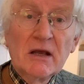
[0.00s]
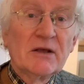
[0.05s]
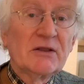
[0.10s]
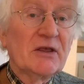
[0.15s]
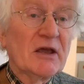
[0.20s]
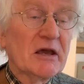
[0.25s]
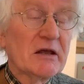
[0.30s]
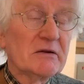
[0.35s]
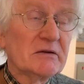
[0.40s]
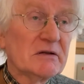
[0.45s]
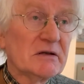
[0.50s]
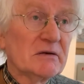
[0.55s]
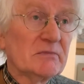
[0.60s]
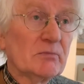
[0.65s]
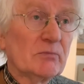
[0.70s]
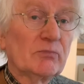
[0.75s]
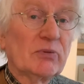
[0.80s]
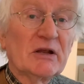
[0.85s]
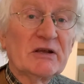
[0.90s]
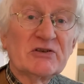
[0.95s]
They
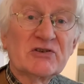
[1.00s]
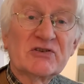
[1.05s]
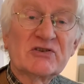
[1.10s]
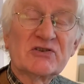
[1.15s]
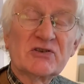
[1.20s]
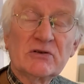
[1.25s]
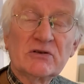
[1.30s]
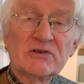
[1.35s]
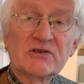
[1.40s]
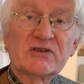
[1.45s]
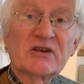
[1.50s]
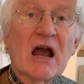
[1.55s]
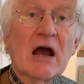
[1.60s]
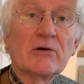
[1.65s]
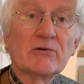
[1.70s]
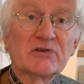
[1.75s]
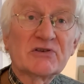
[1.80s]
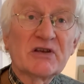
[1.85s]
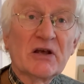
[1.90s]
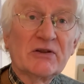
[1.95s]
had placed
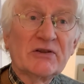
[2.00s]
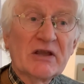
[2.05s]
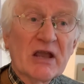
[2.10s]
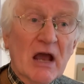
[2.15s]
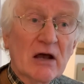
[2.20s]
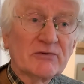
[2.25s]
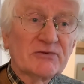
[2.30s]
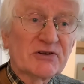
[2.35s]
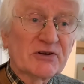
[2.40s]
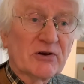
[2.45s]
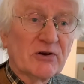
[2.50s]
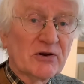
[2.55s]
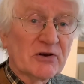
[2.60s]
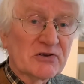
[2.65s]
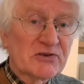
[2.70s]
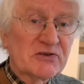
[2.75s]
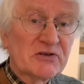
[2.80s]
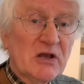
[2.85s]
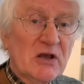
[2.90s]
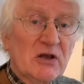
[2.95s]
scouts on the
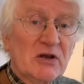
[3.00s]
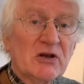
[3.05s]
outskirts